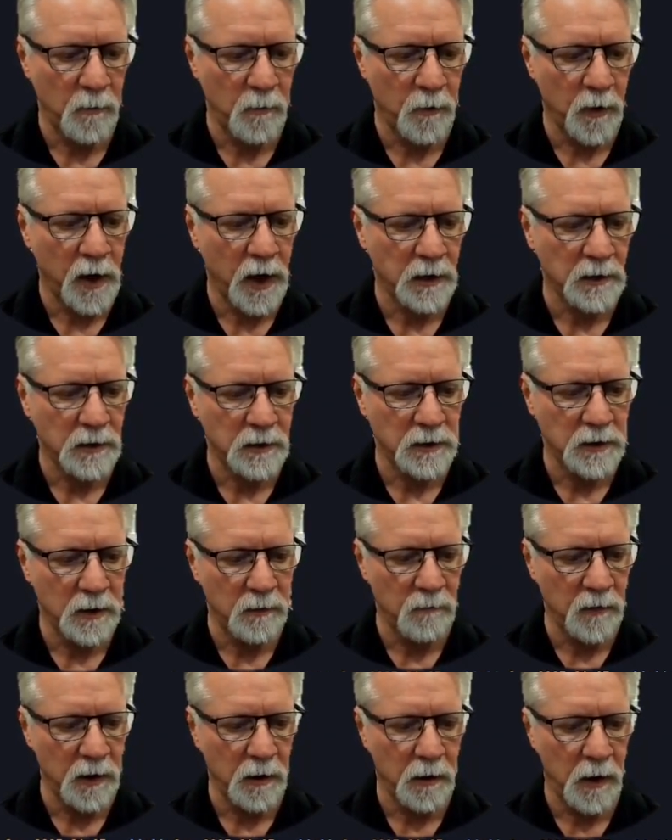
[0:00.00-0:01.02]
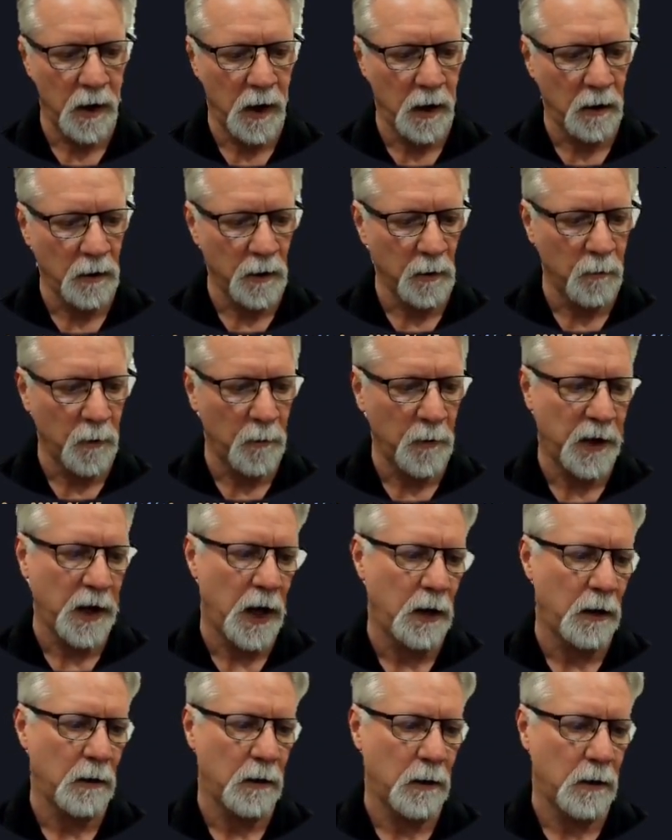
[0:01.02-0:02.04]
We're going to ask the same thing. And look at what we
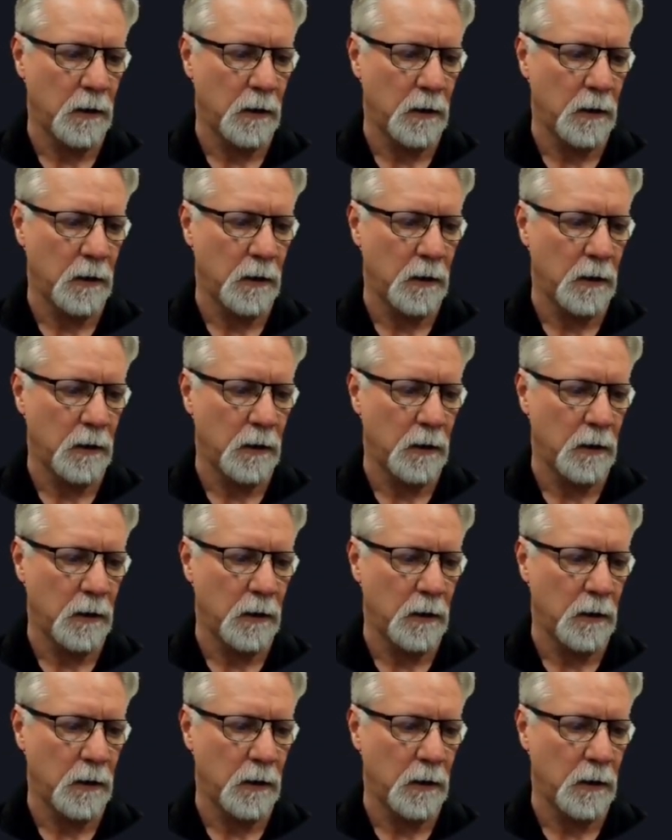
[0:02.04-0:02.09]
got.